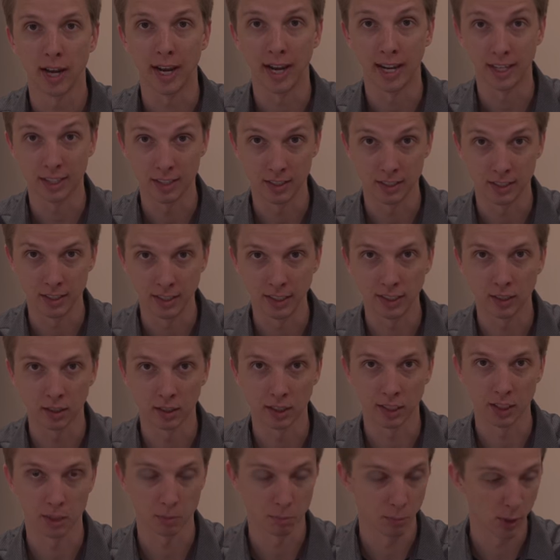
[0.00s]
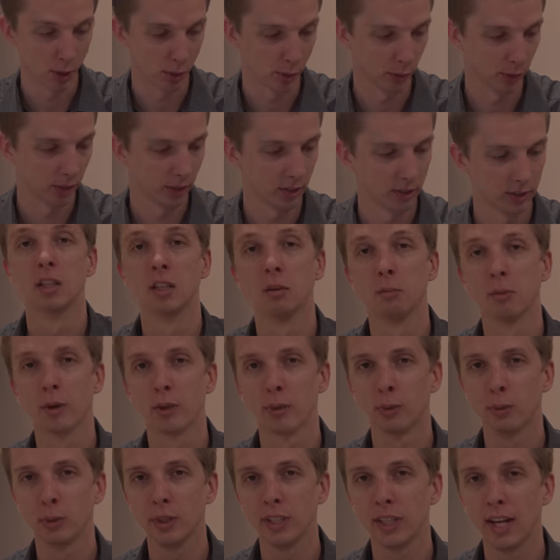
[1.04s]
and declicked mode. Number
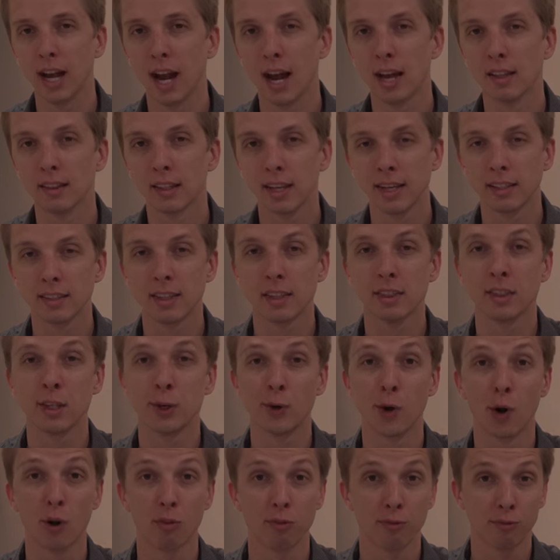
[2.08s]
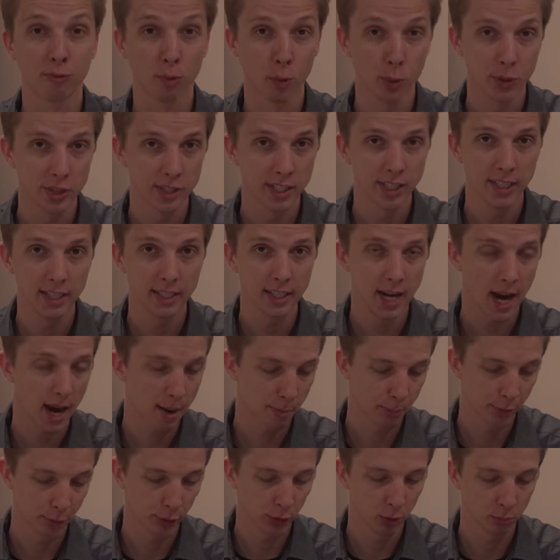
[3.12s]
three, I like that there are 14
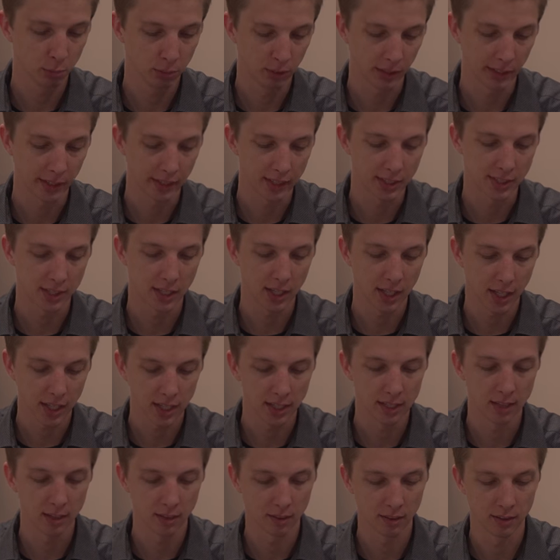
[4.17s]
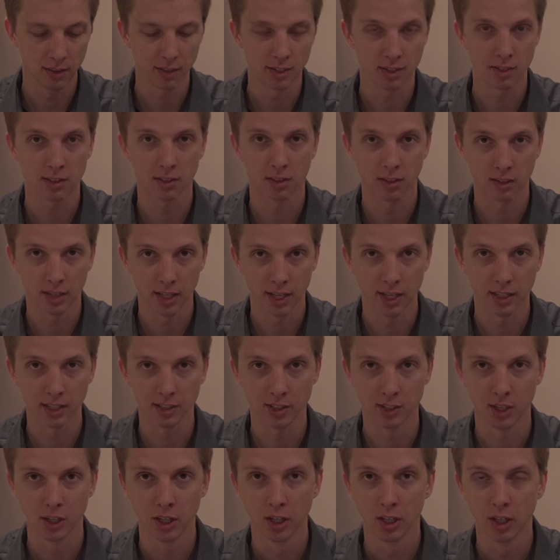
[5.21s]
aperture blades in this
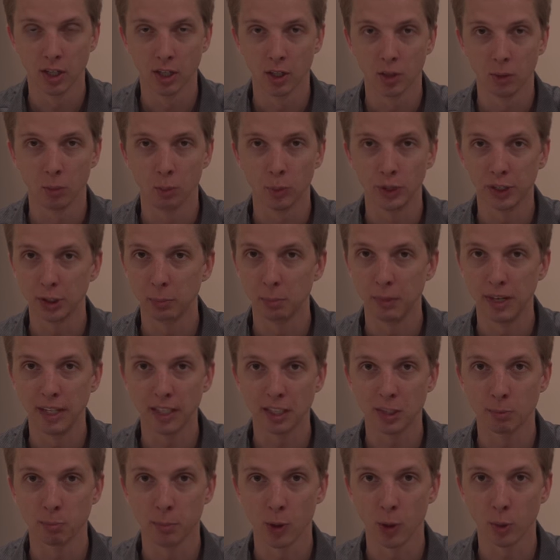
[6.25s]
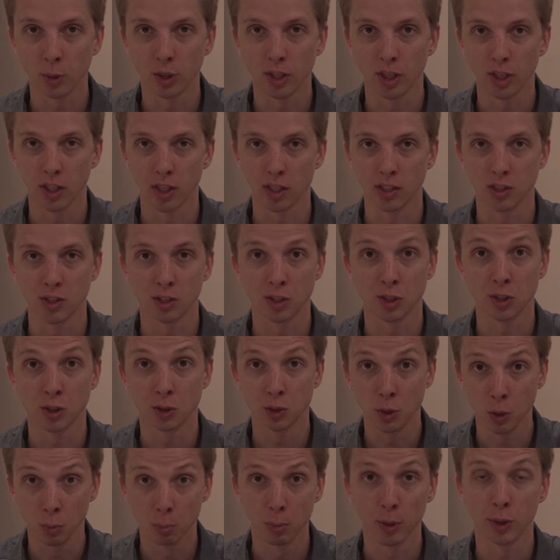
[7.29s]
lens, which makes bokeh
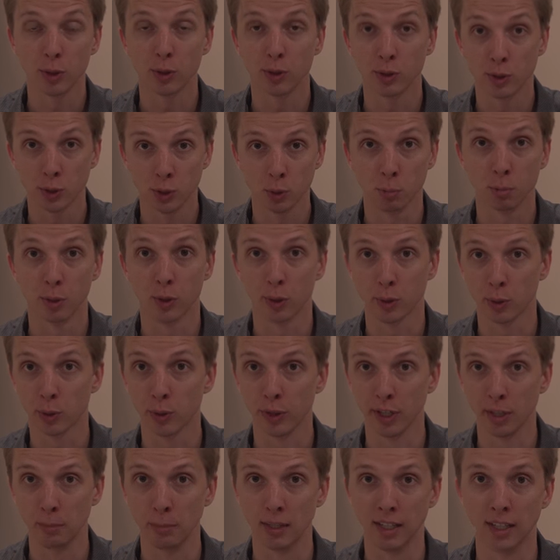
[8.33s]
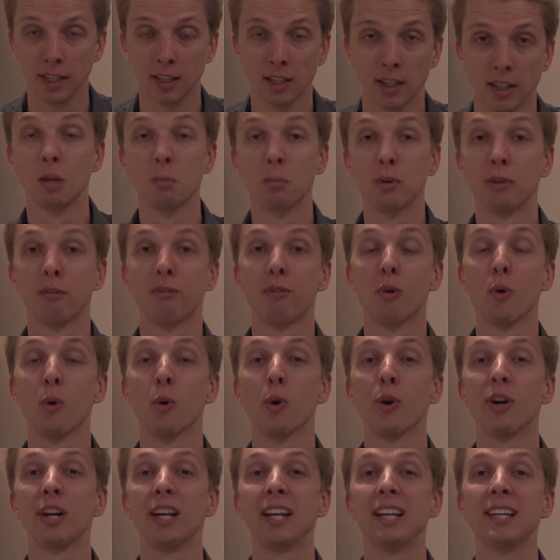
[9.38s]
super, super creamy. Number
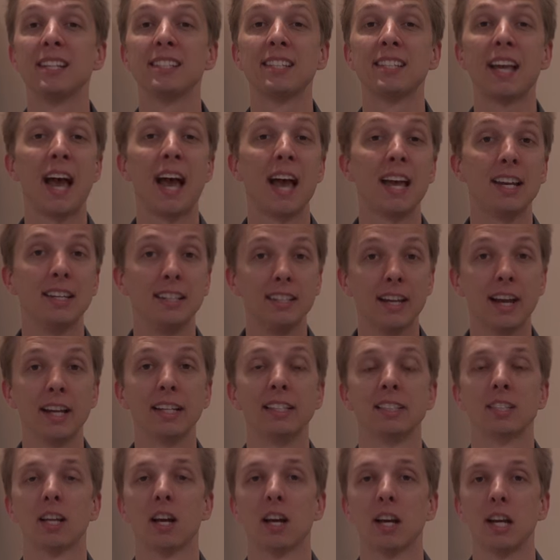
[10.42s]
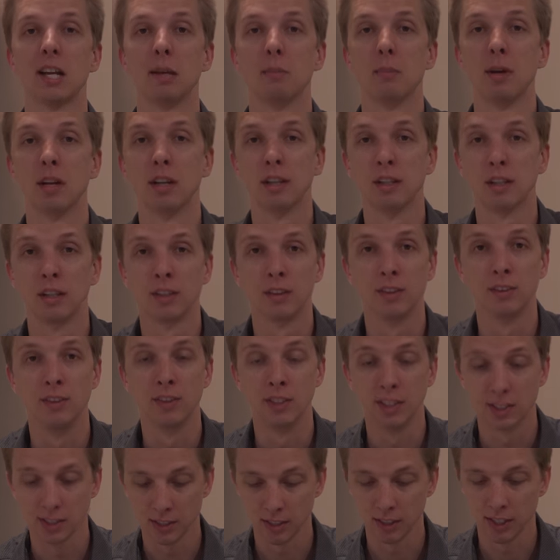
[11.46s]
four is at nighttime,
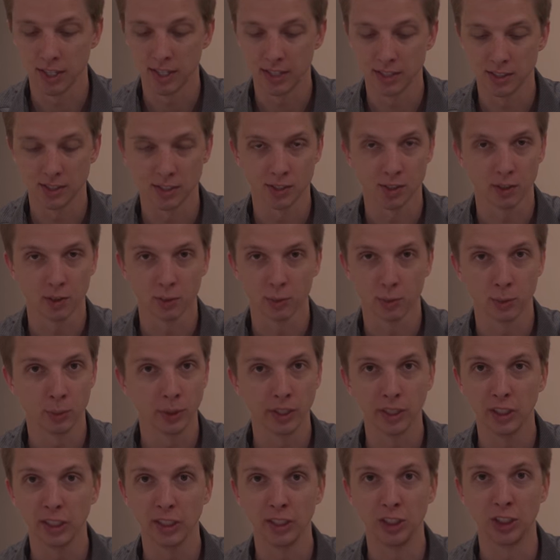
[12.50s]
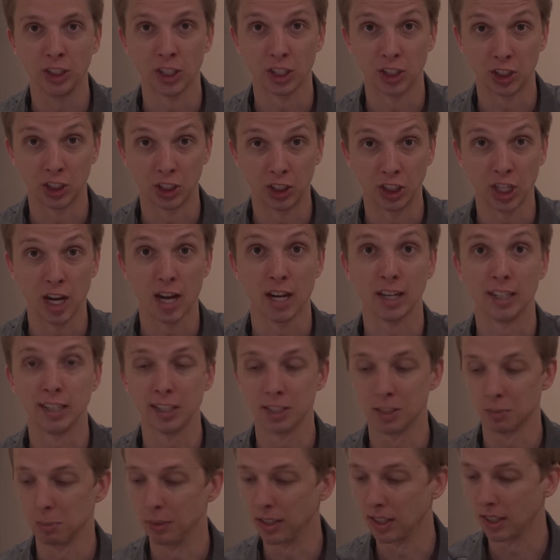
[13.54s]
this lens really just
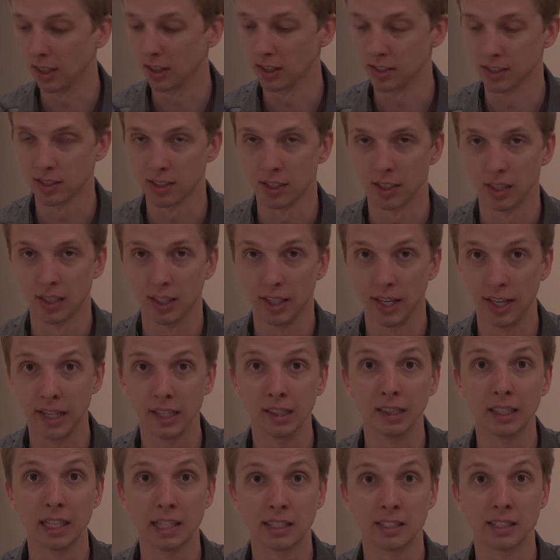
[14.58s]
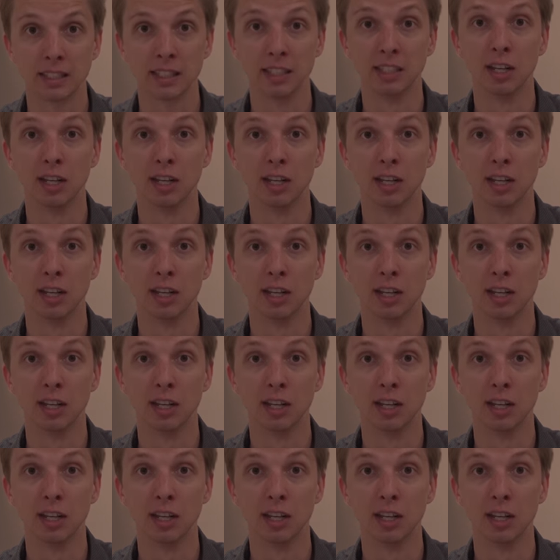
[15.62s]
shines because it lets